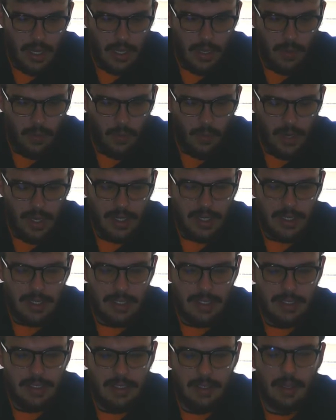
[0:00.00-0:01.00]
What
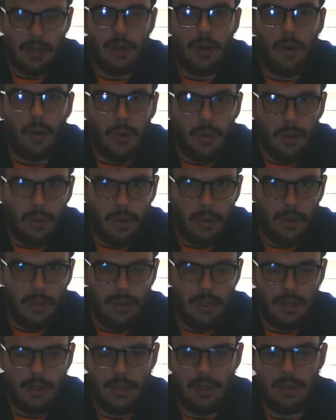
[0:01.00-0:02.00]
is the goal
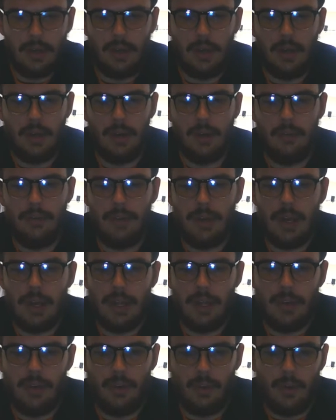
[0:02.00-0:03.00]
of
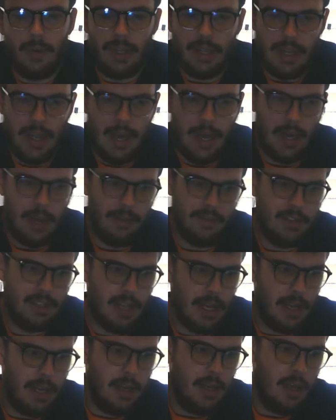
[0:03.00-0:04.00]
doing that? I've
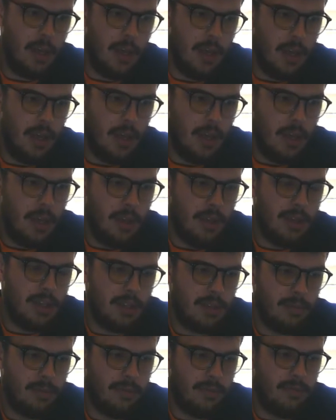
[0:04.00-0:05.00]
said
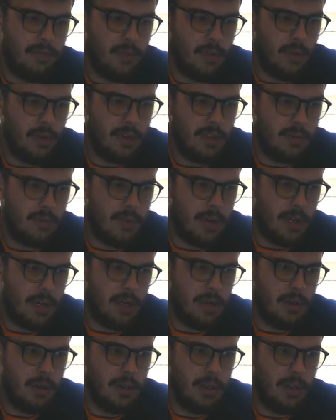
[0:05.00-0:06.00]
this before as
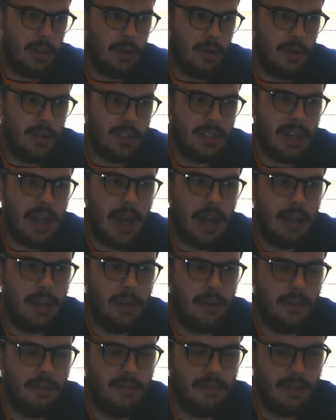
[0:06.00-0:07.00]
well, you know, it's kind
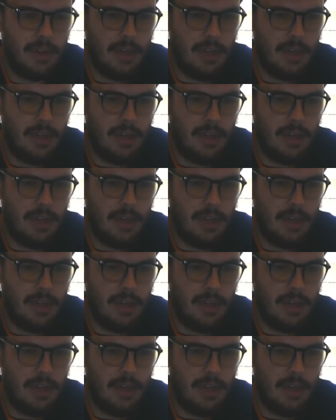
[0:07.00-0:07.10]
of